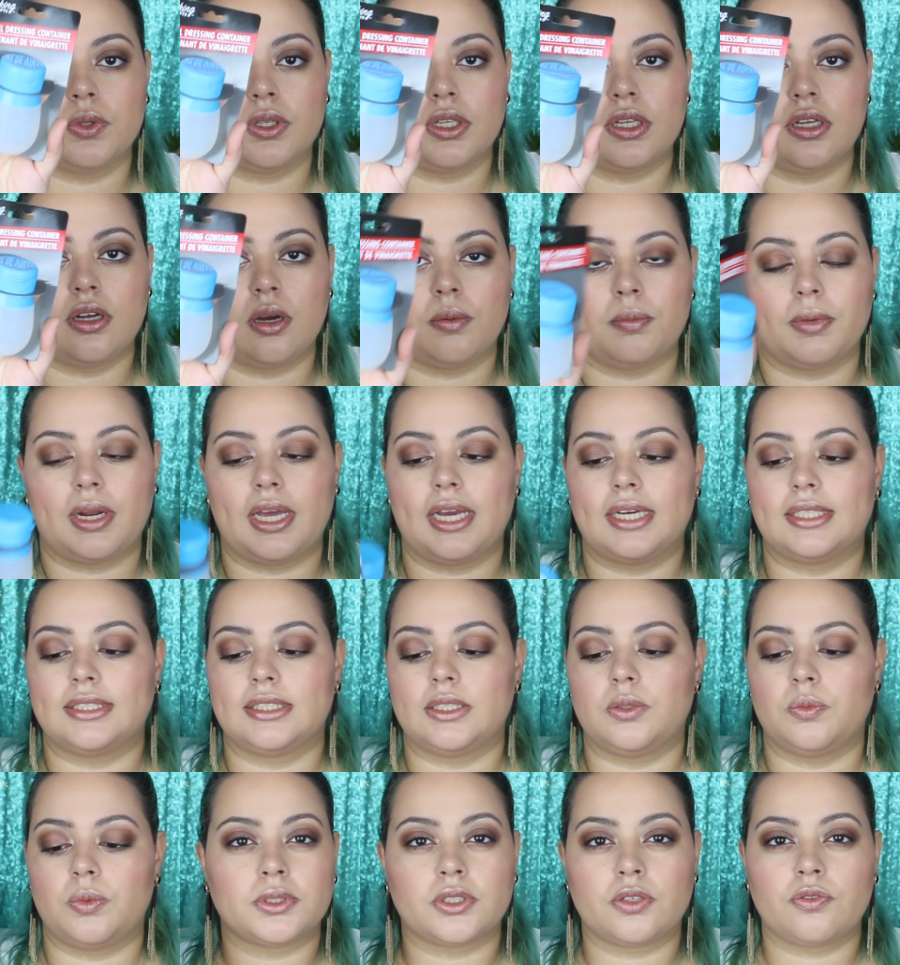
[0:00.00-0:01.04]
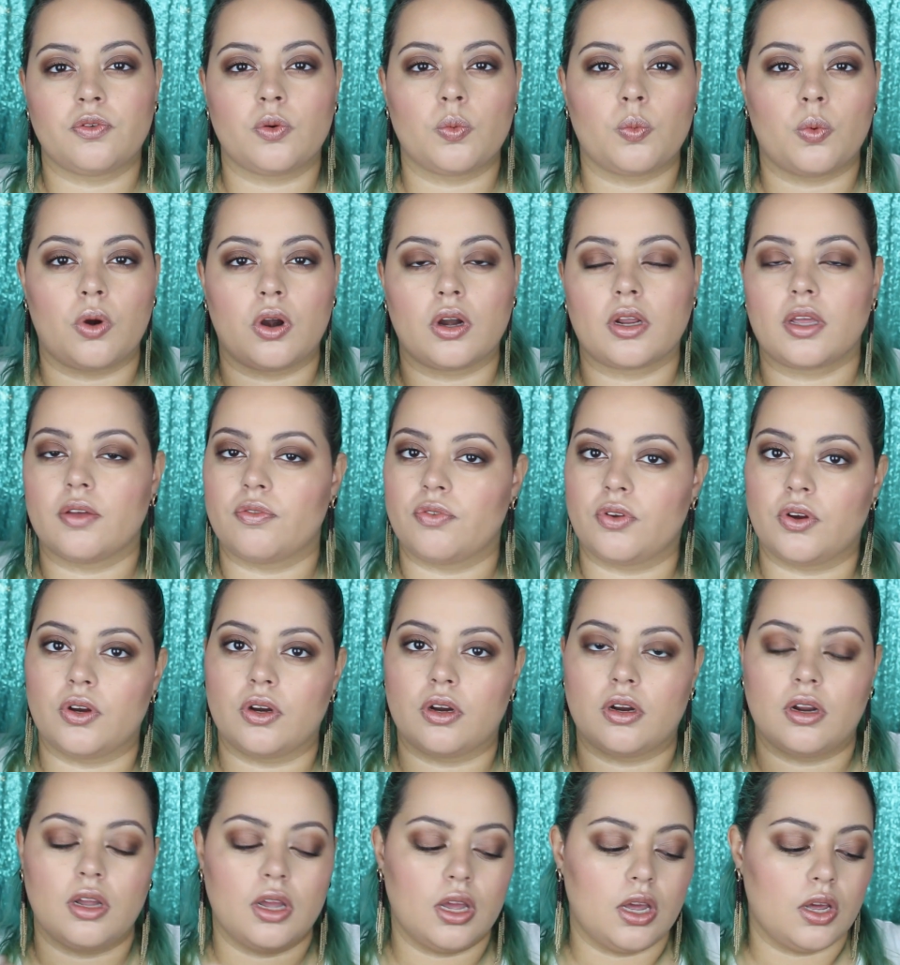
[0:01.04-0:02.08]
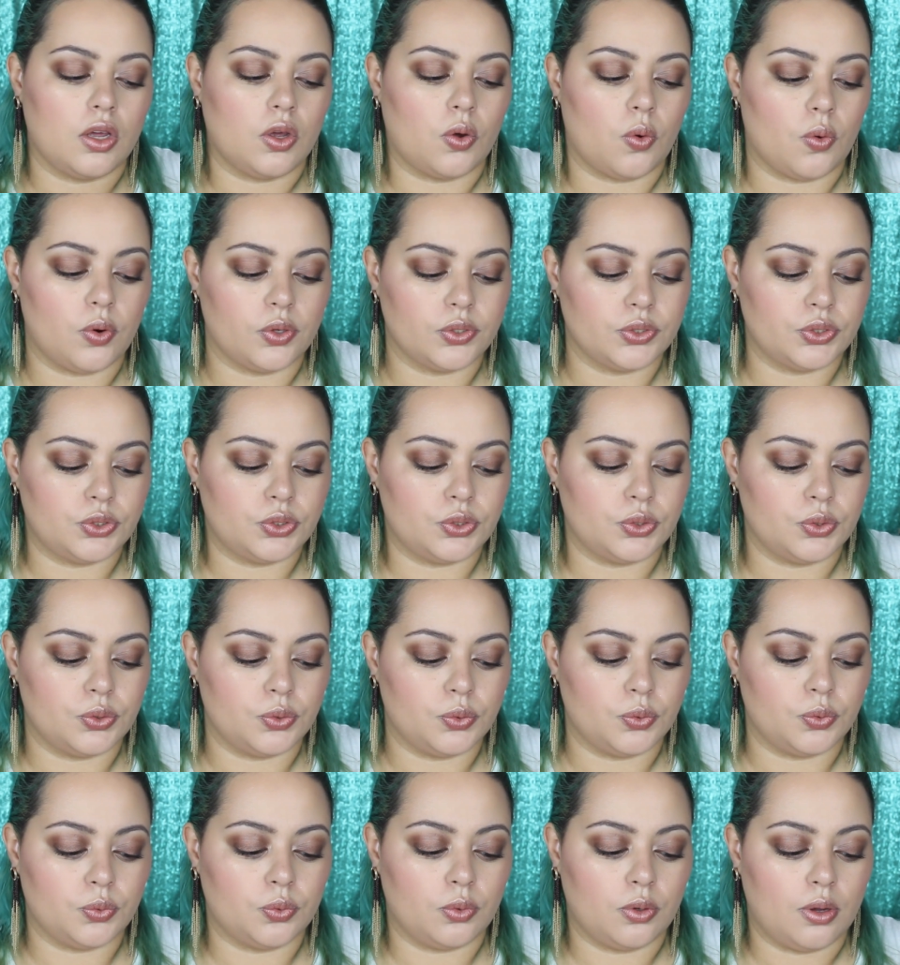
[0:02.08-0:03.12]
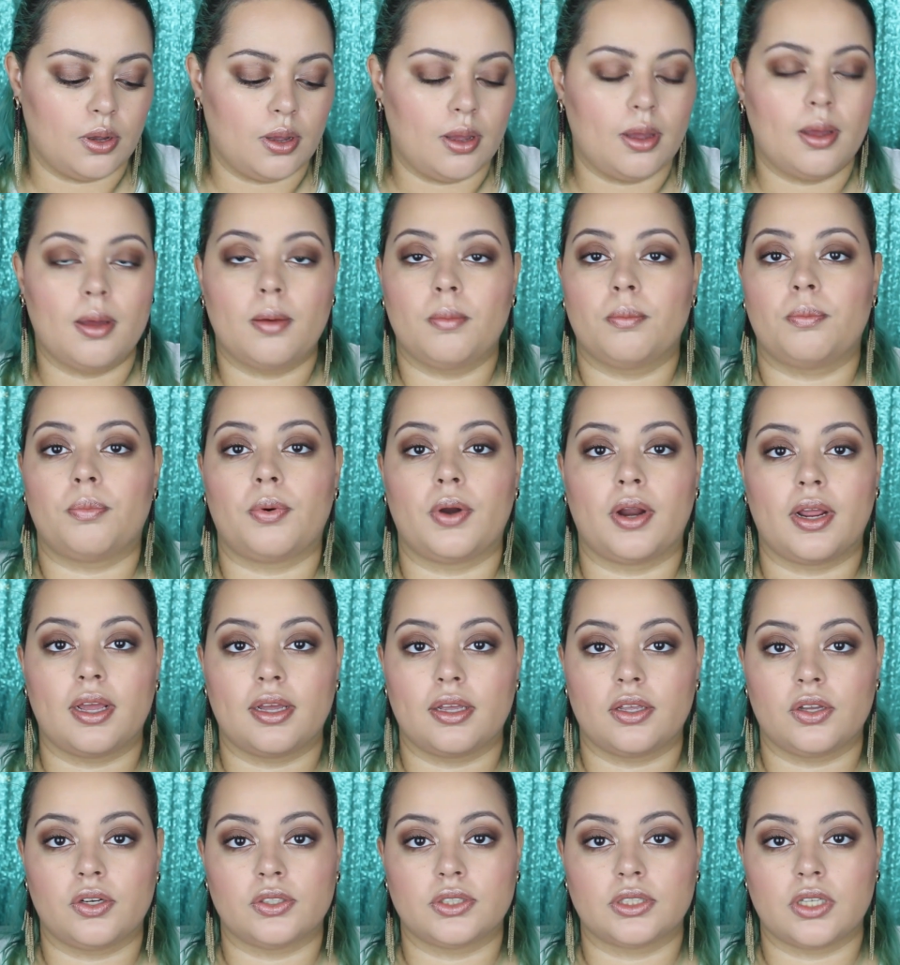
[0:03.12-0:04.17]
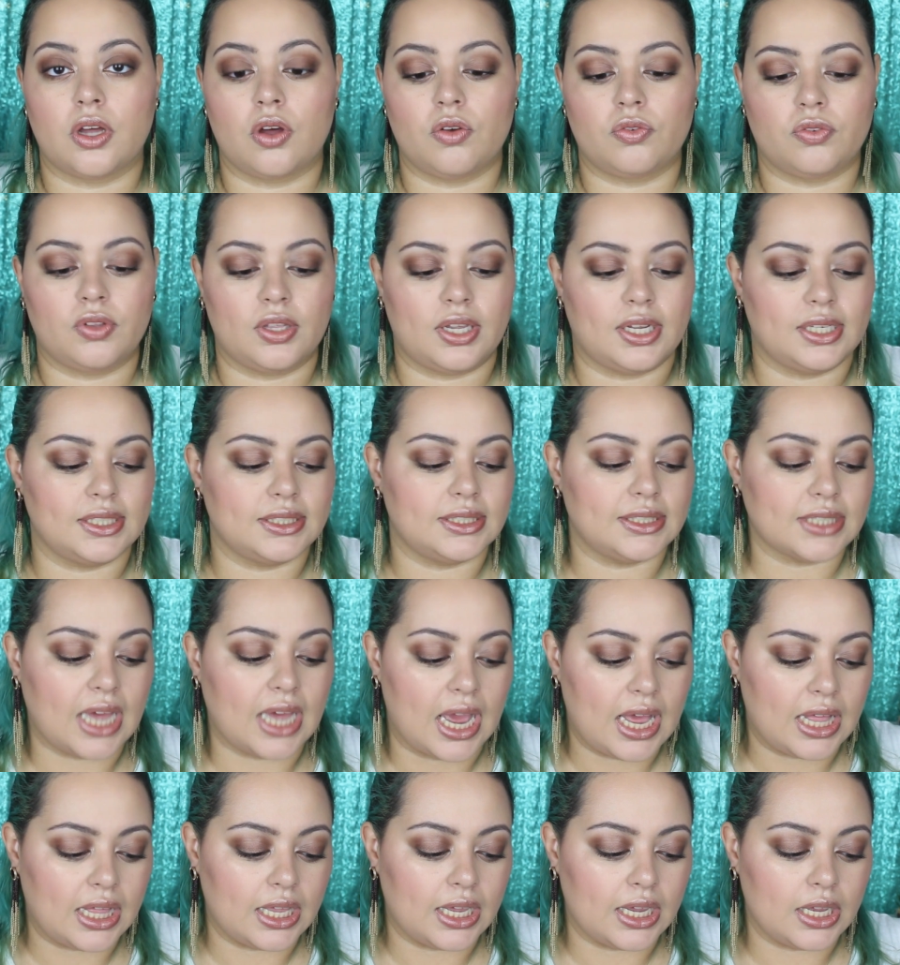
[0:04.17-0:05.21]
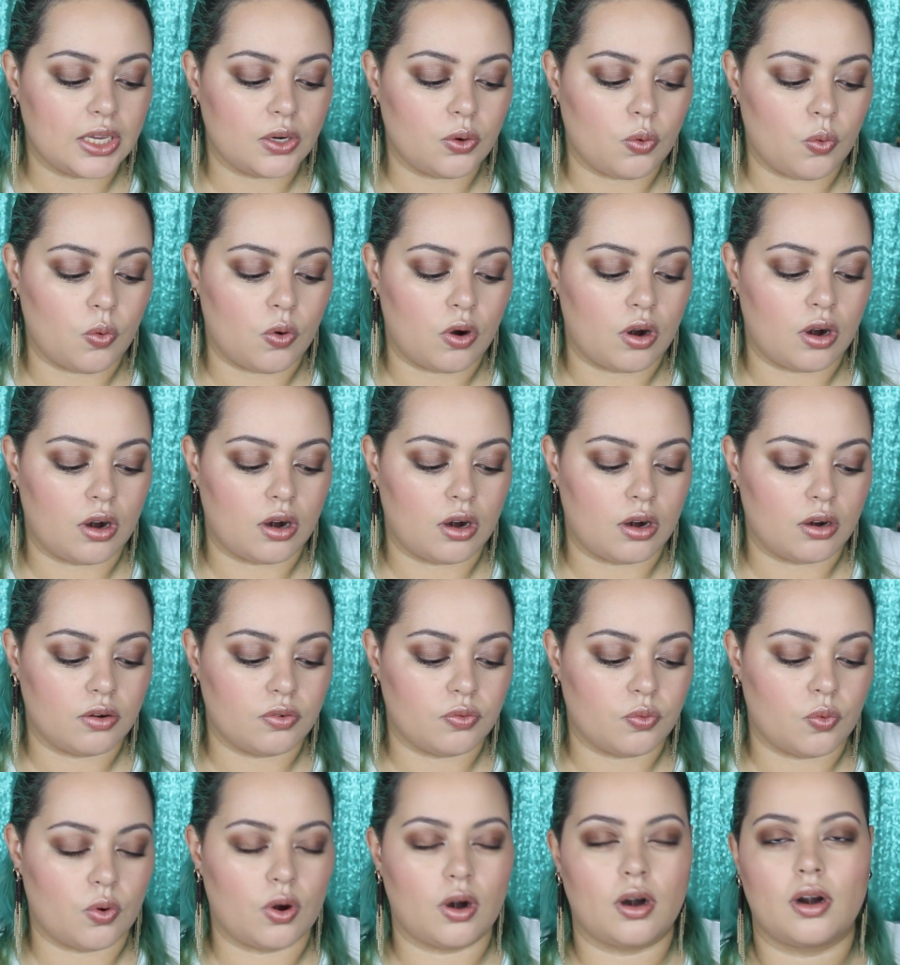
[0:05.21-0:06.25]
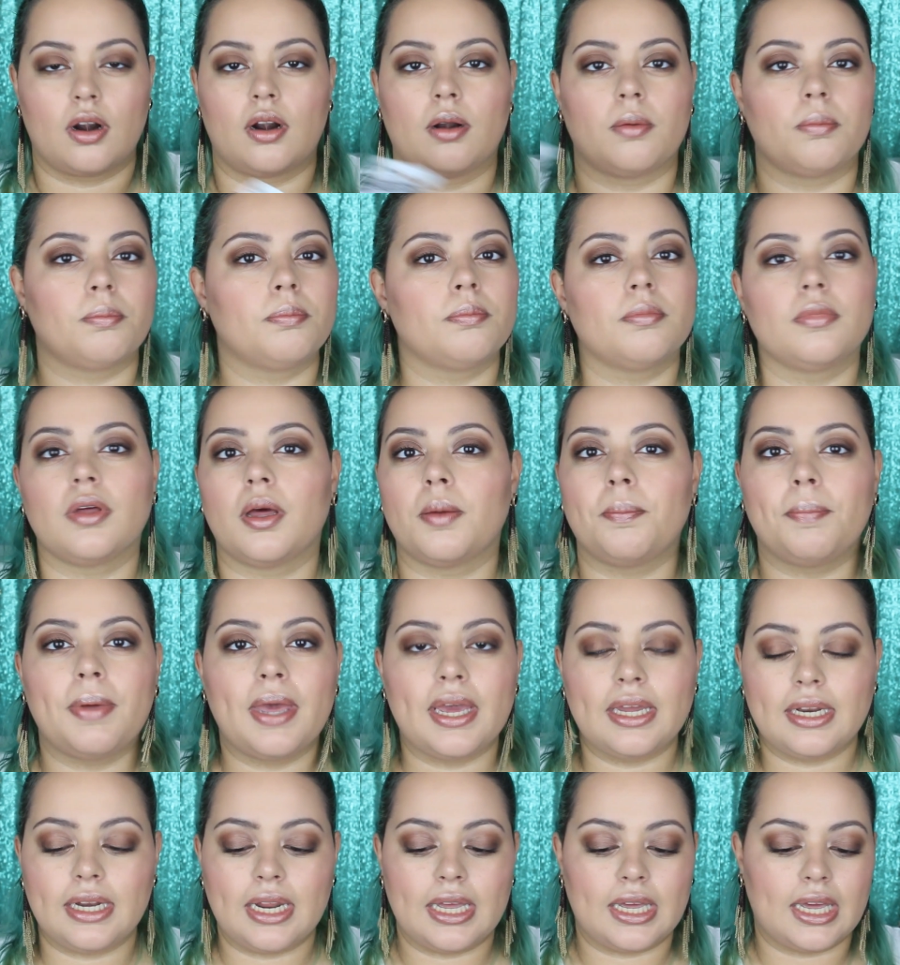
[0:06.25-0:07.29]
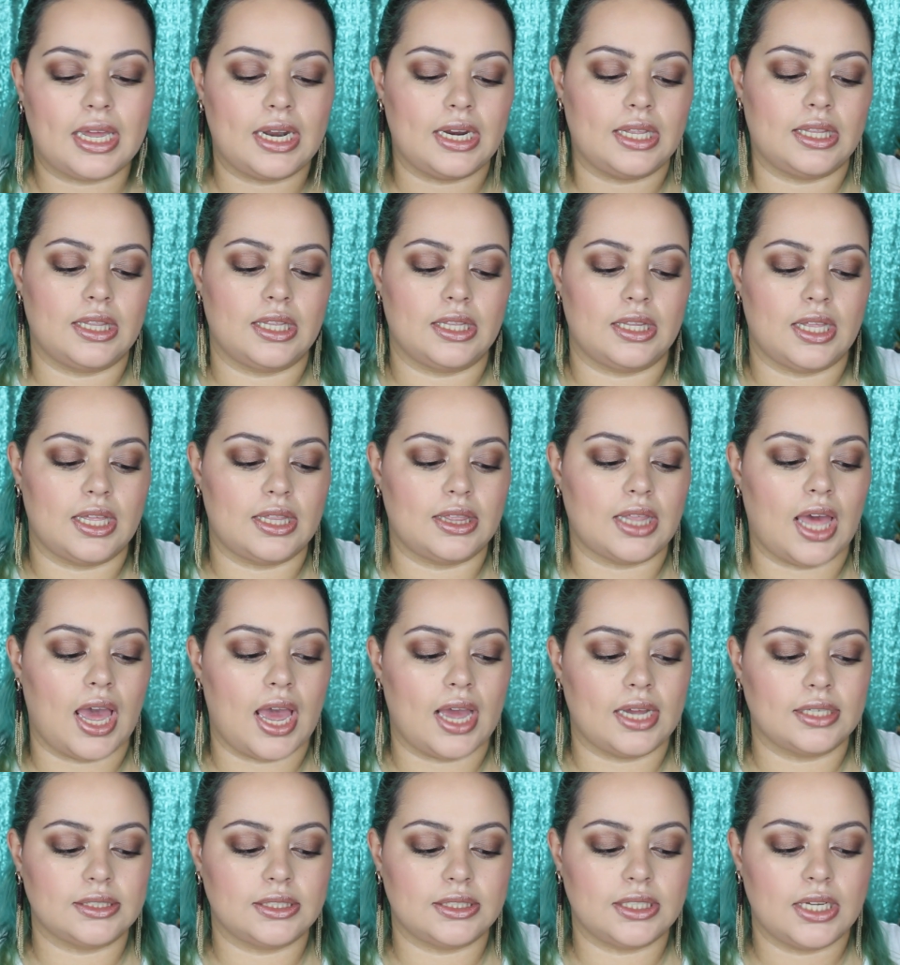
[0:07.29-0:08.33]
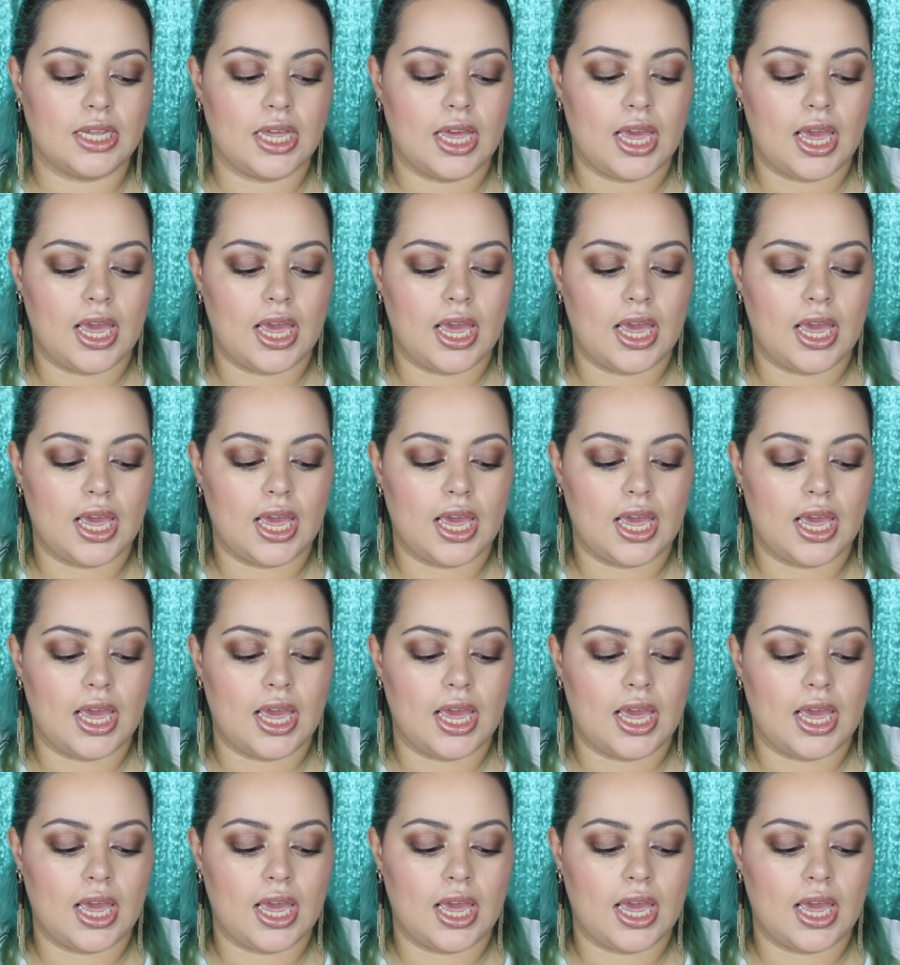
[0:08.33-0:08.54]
really come in handy, especially for work, if you're going to bring yourself like a salad or for a picnic, anything like that,